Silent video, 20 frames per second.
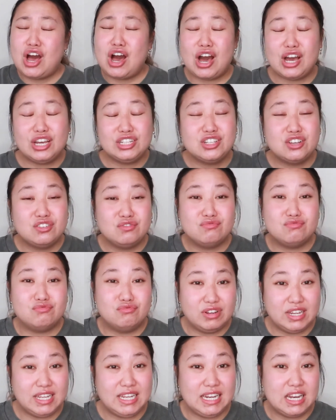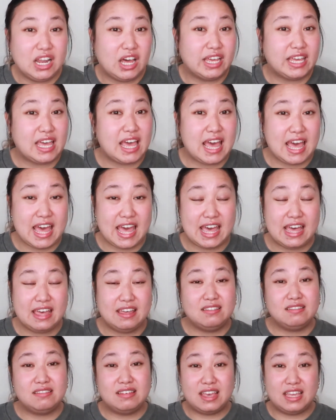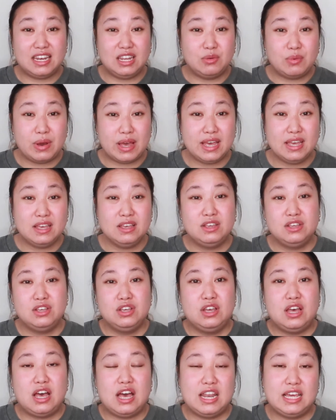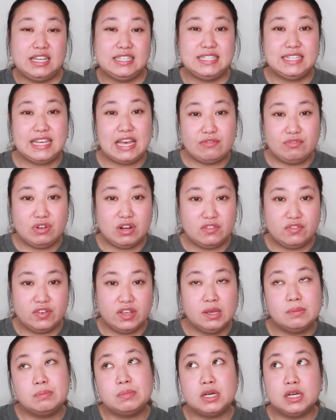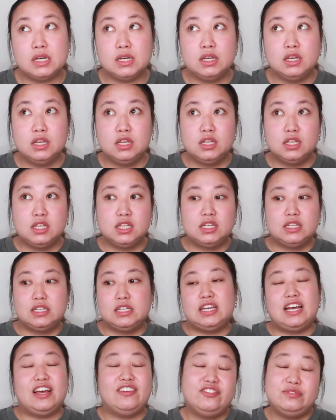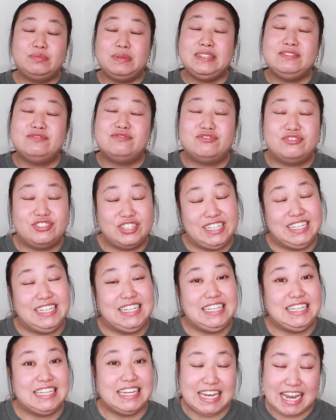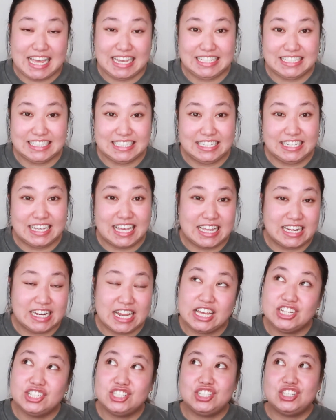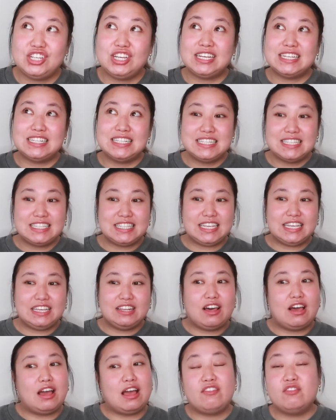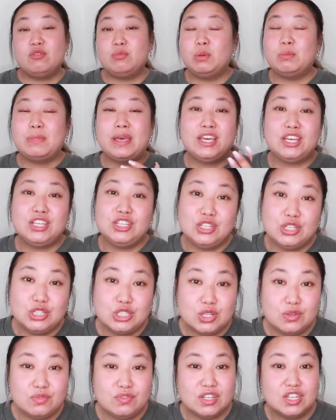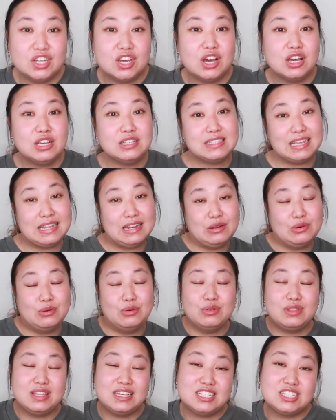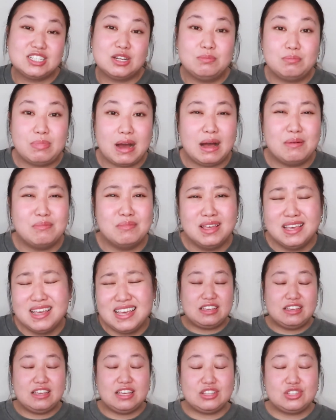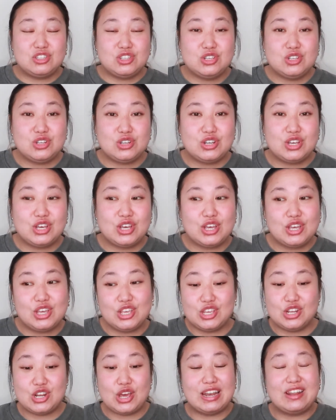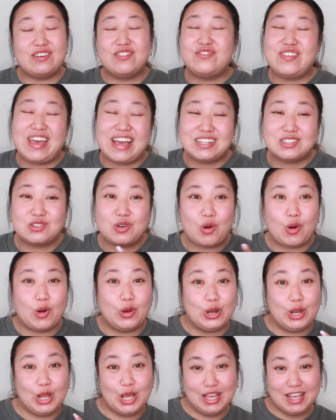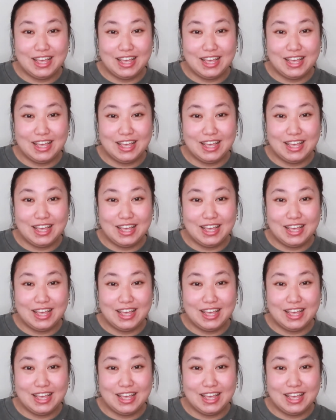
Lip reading: I don't really like hair anywhere. I like to get rid of it, but I've been really lazy, and as you can see, like, I haven't been making YouTube videos and all this shabam. It took, you know, an effect on